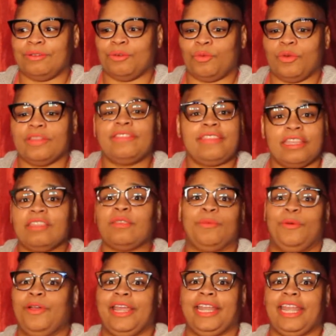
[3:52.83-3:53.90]
was
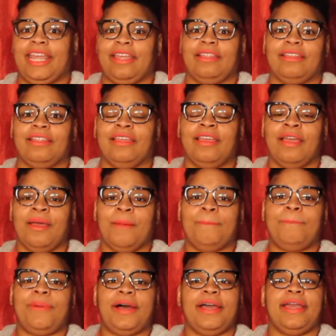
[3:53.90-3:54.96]
disappointed,
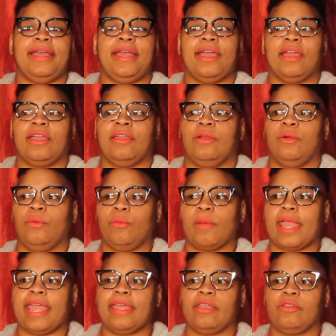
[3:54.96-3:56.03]
but
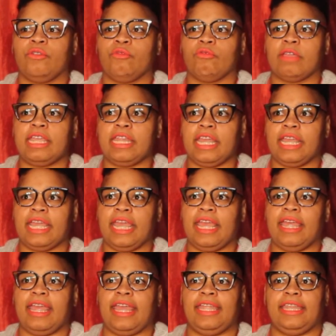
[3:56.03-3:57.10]
in reading
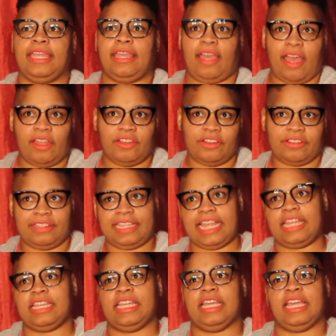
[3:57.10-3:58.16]
it and
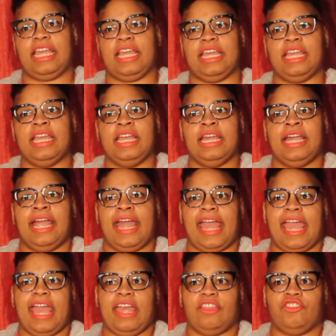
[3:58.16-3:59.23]
understanding it
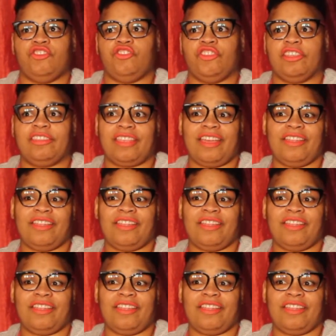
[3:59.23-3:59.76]
and just